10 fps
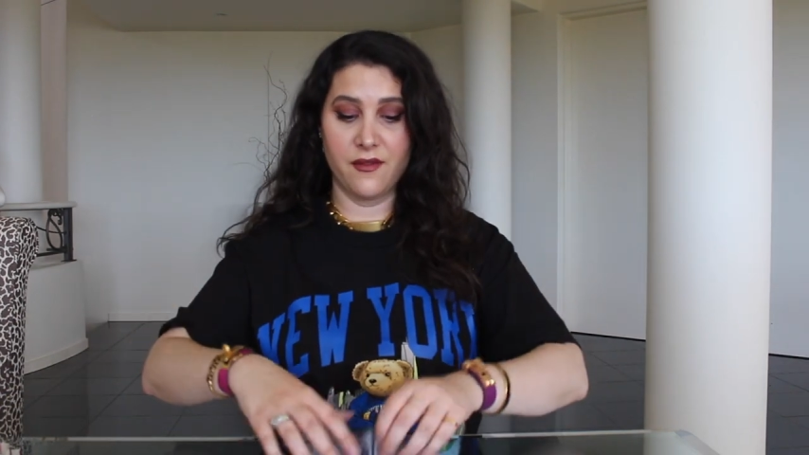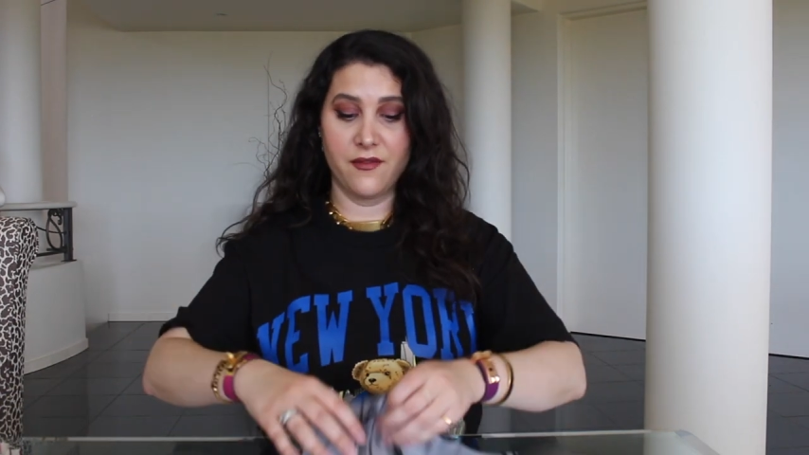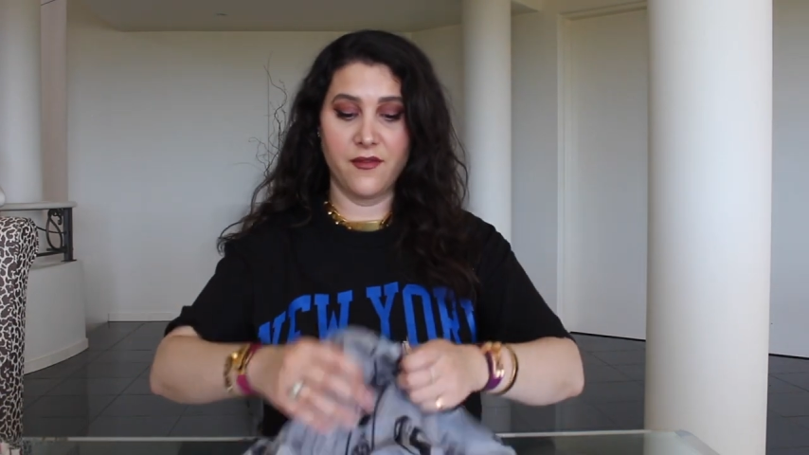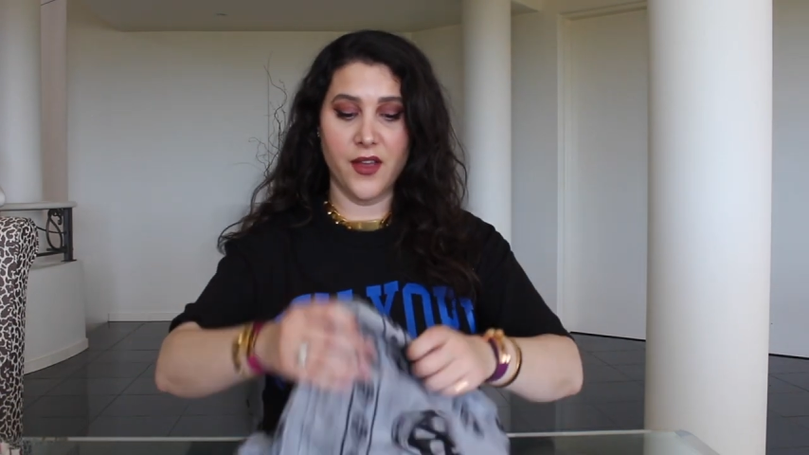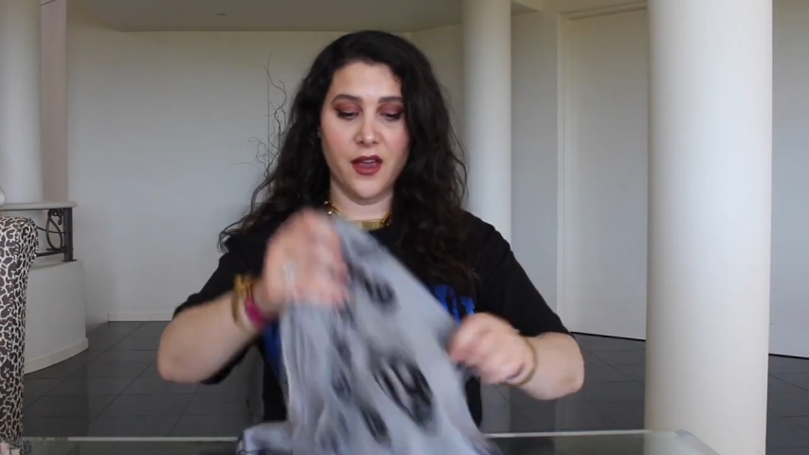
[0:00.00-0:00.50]

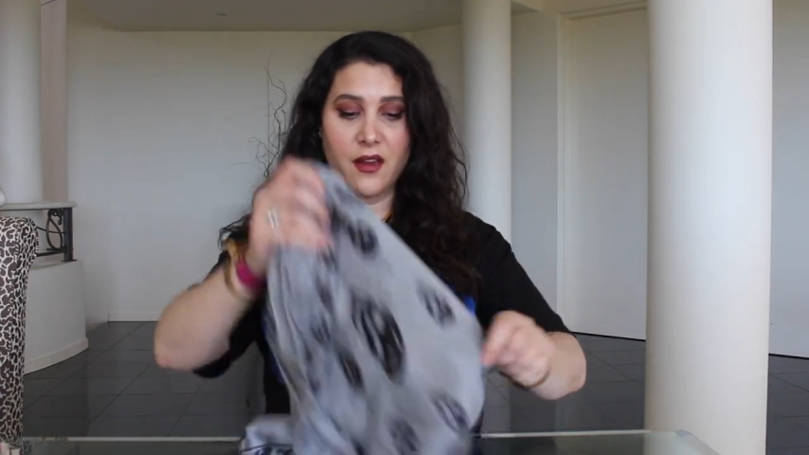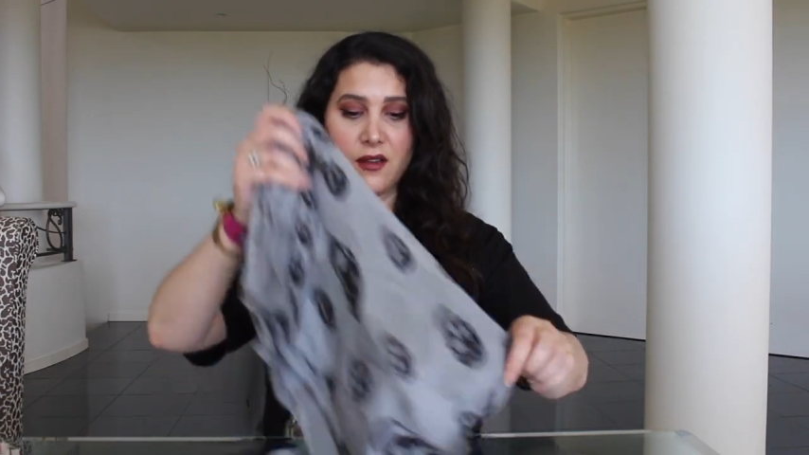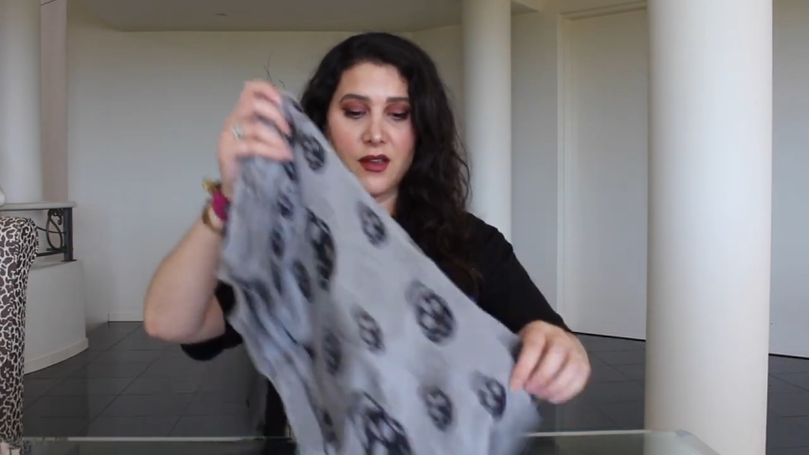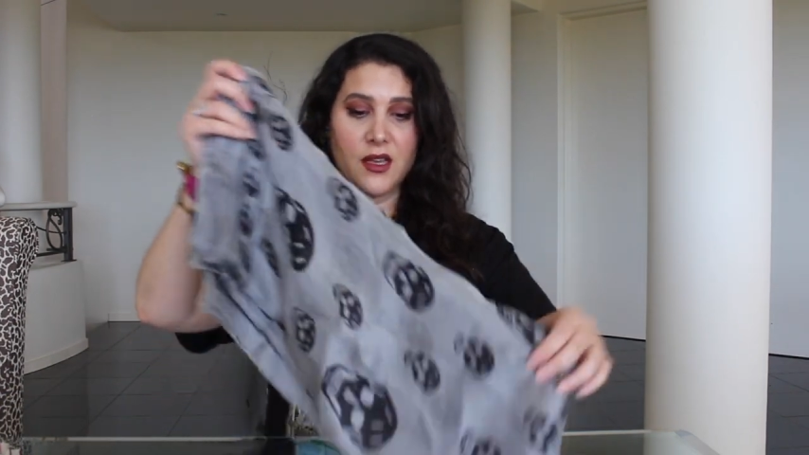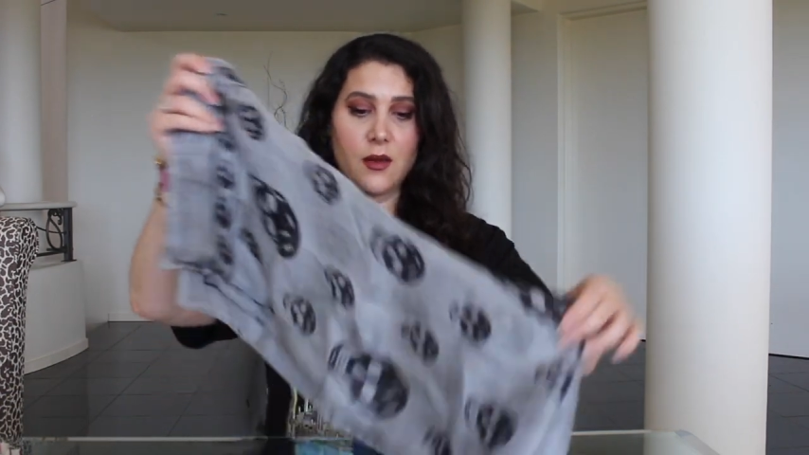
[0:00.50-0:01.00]

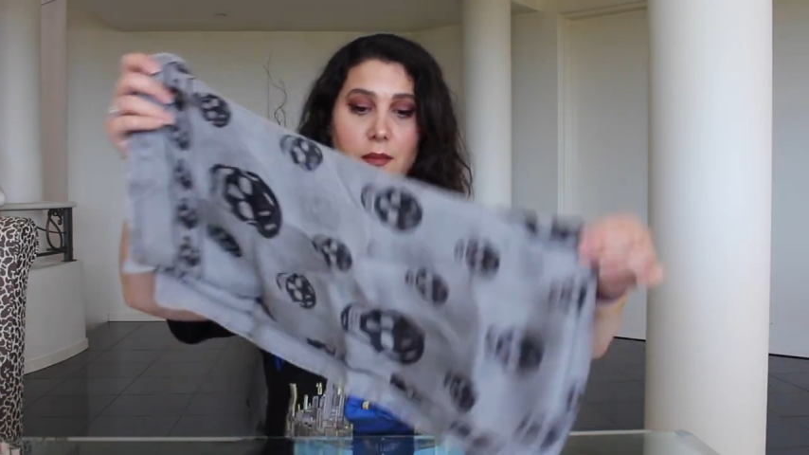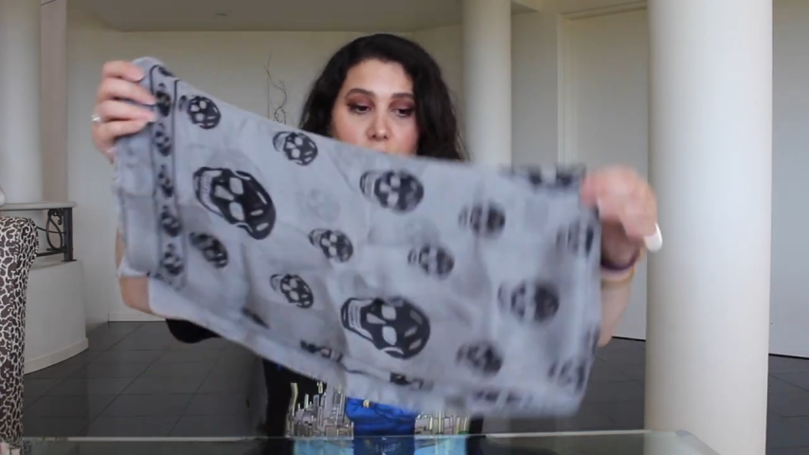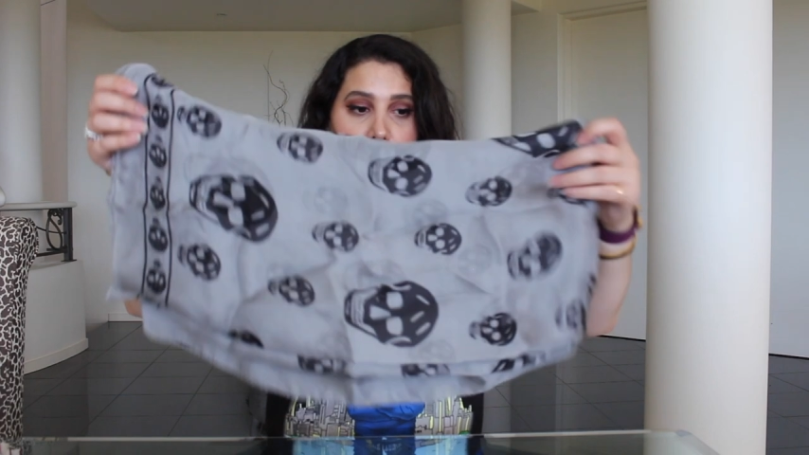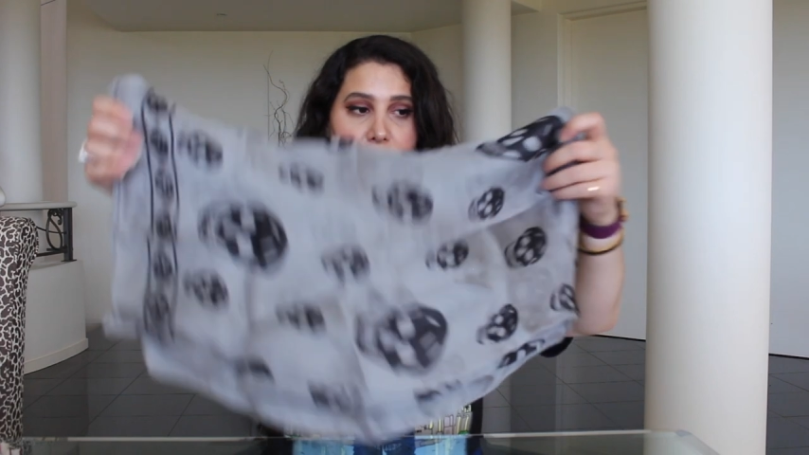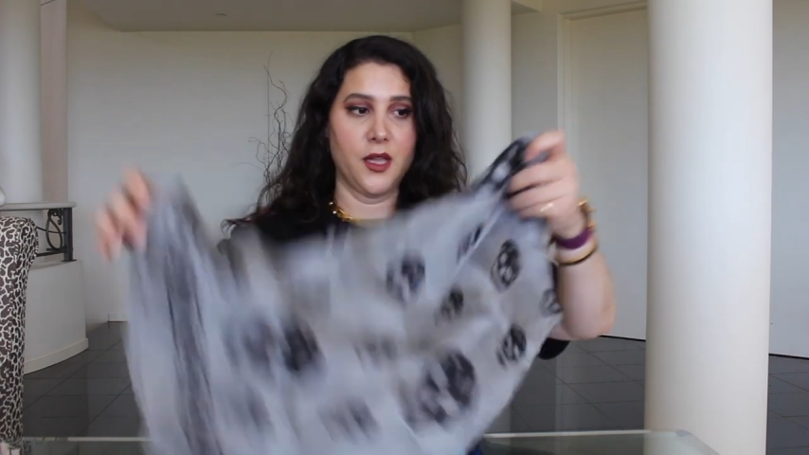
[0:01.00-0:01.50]
very
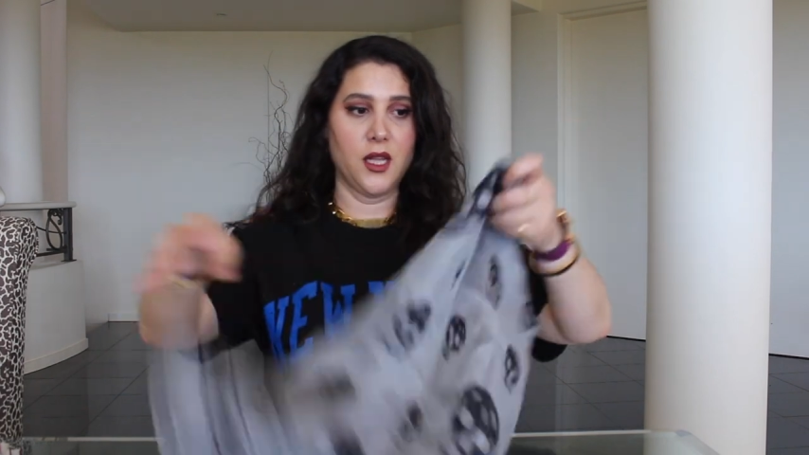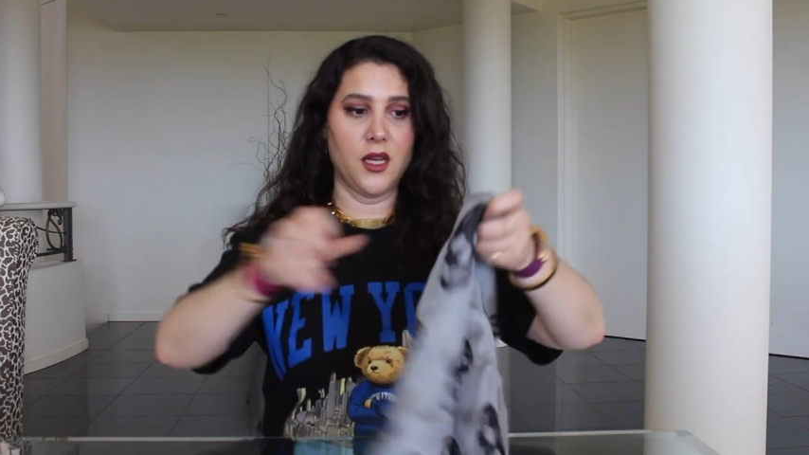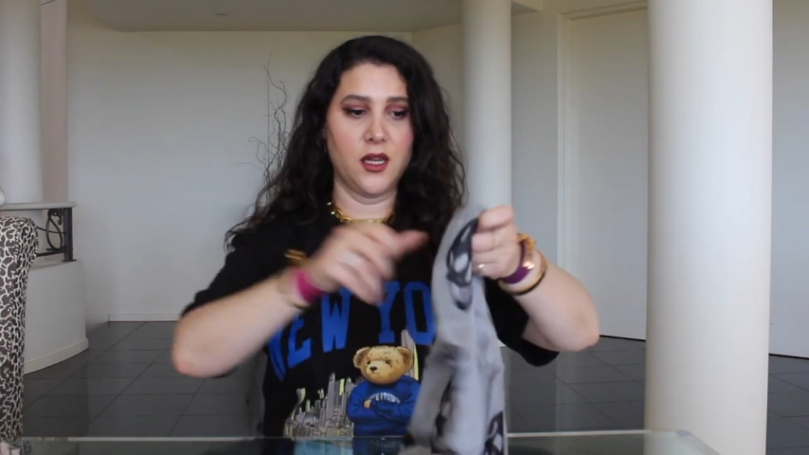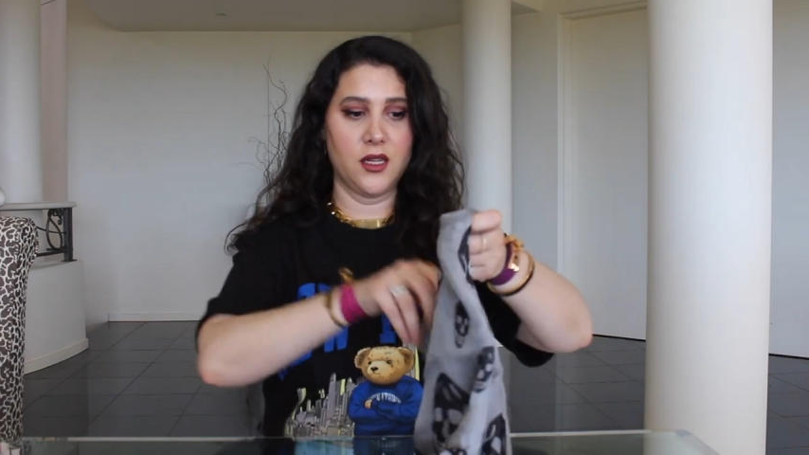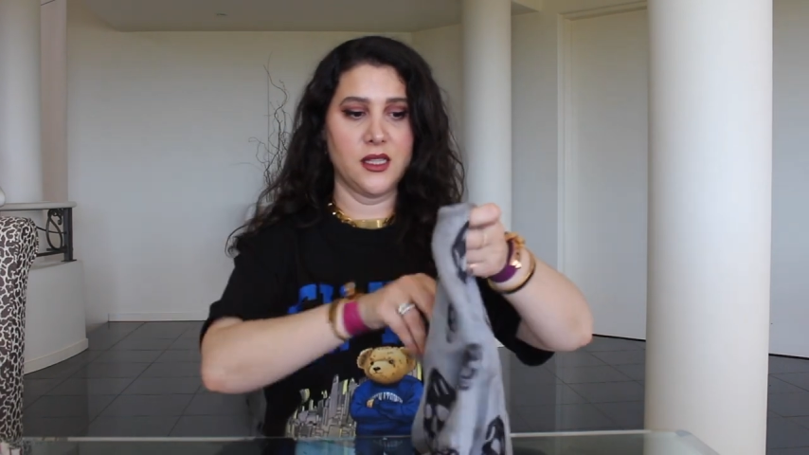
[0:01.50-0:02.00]

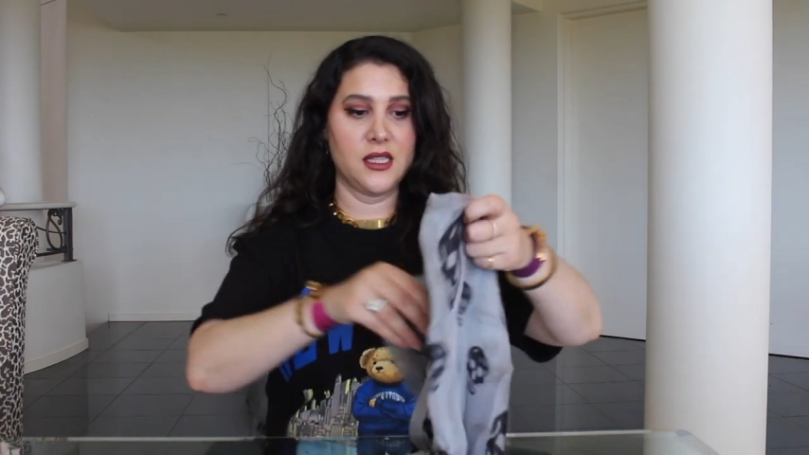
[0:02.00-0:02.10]
popular